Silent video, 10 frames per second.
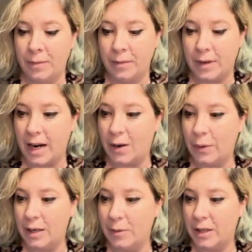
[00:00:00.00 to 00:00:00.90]
Now what
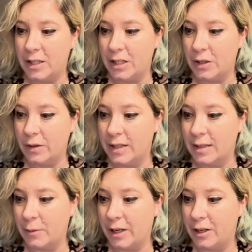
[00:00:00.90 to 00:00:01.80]
I'm going to do is I'm
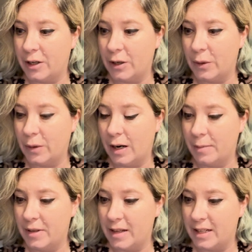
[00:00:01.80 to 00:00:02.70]
going to go up
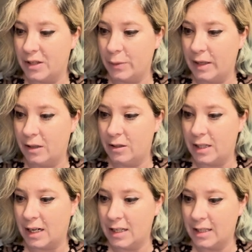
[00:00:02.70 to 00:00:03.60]
to these three little
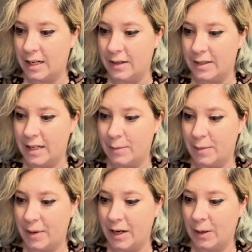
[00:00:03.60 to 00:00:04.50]
dots. Can you see them up
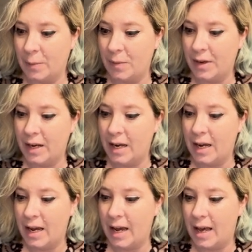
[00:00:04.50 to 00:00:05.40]
here?
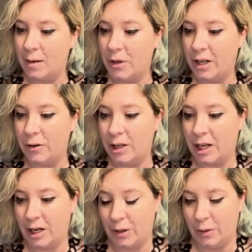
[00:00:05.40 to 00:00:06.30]
And I'm going to go to
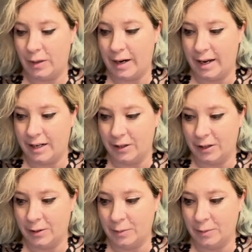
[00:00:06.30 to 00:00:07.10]
Code Editor.